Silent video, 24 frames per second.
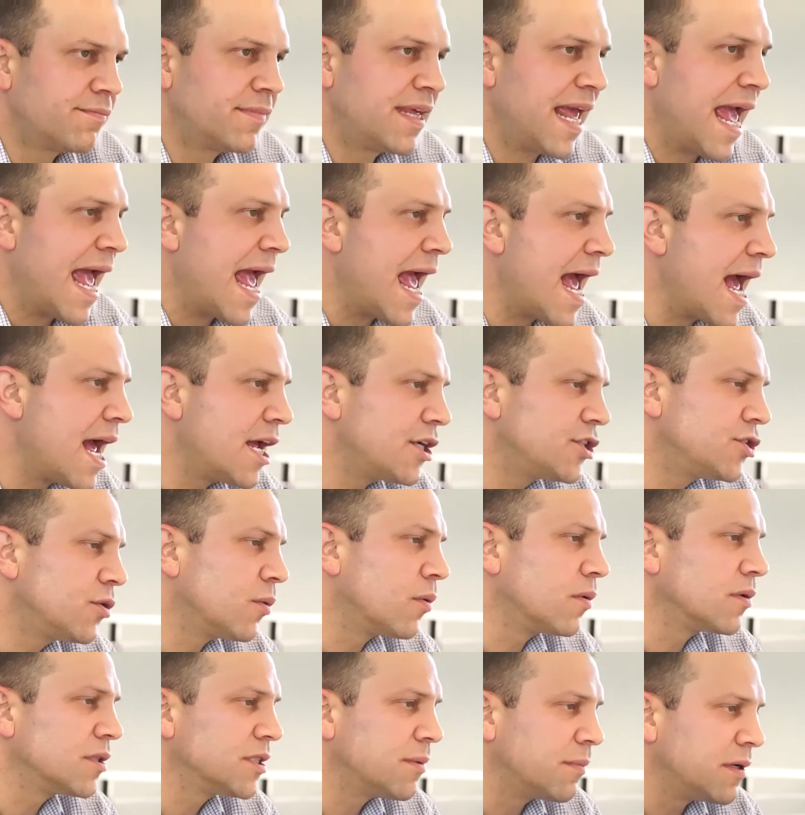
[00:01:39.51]
cash
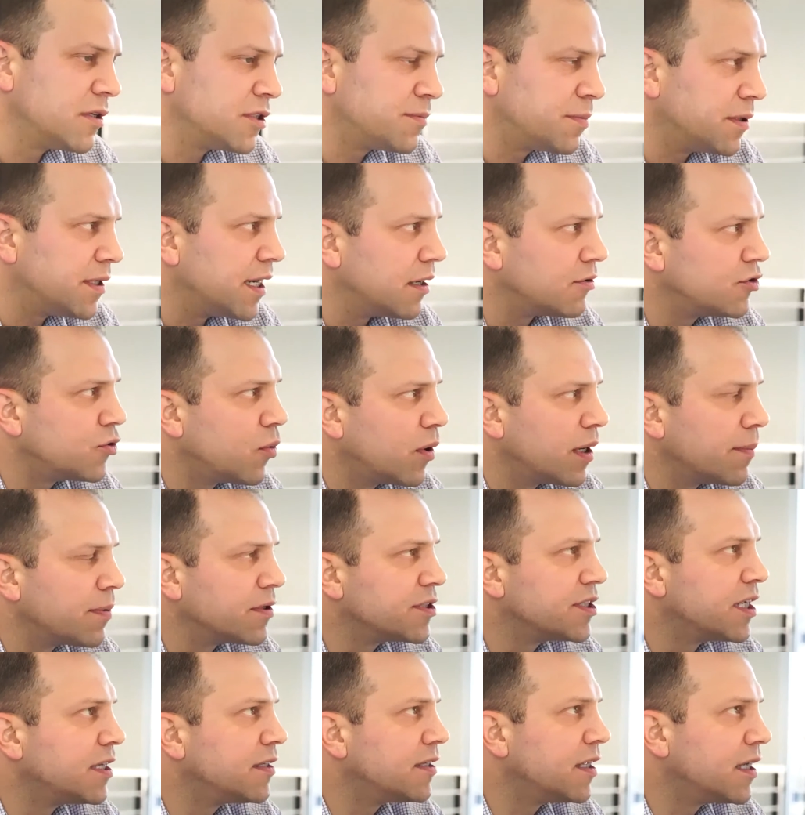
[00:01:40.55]
or somebody who's putting out
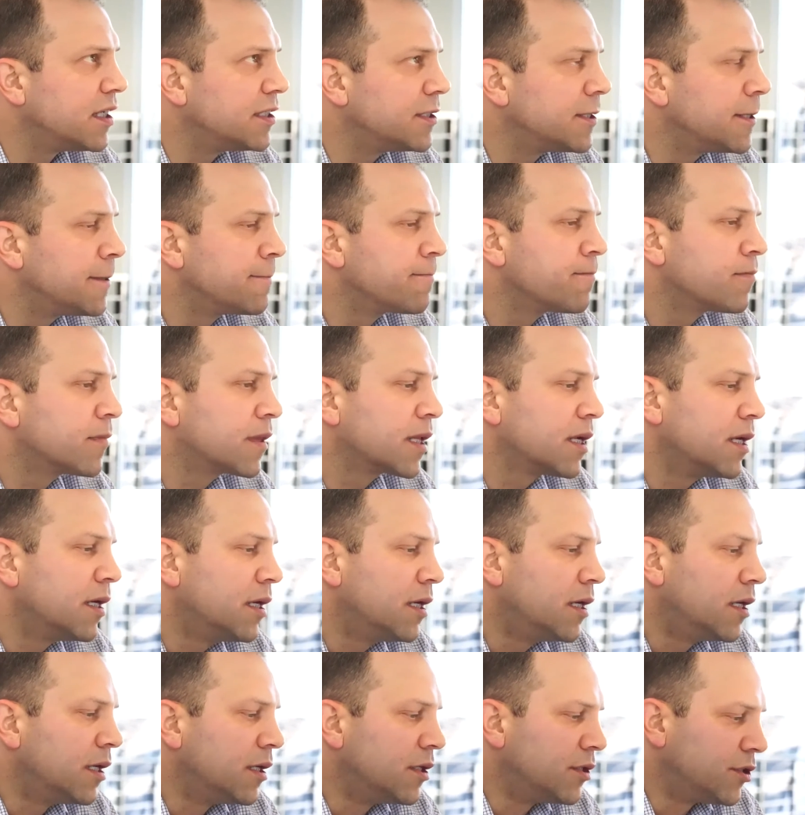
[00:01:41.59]
20% does.
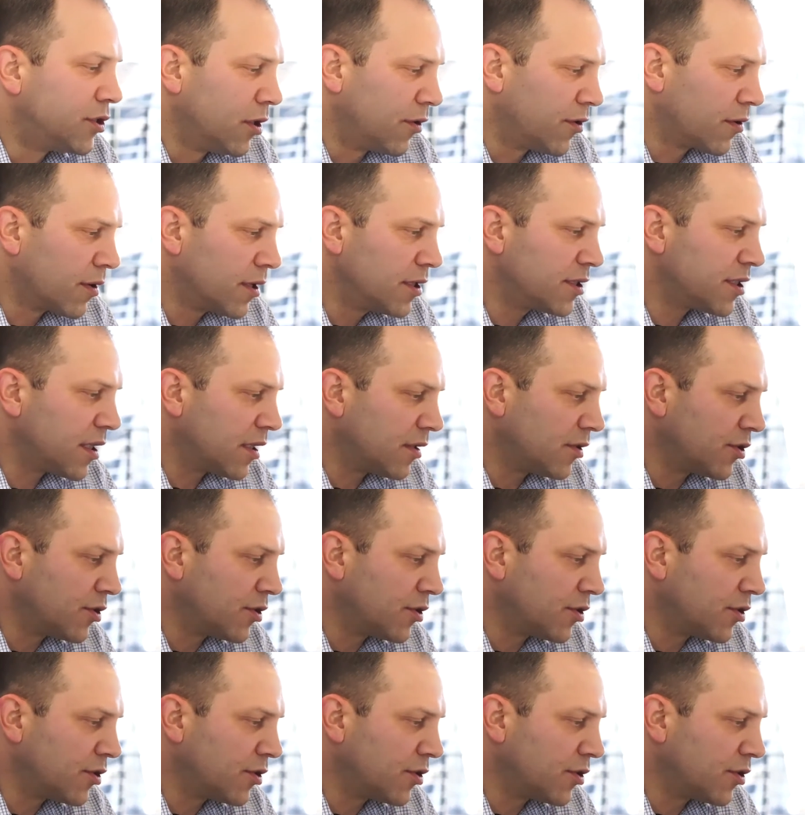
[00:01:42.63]
So there is